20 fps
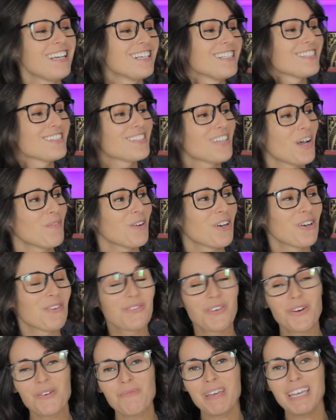summer
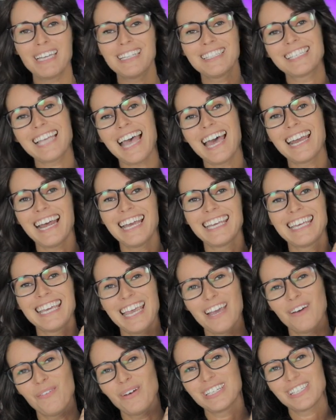romance and I
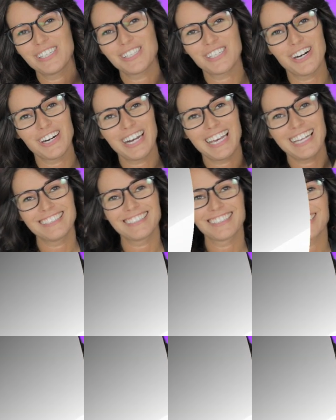can't wait to start it.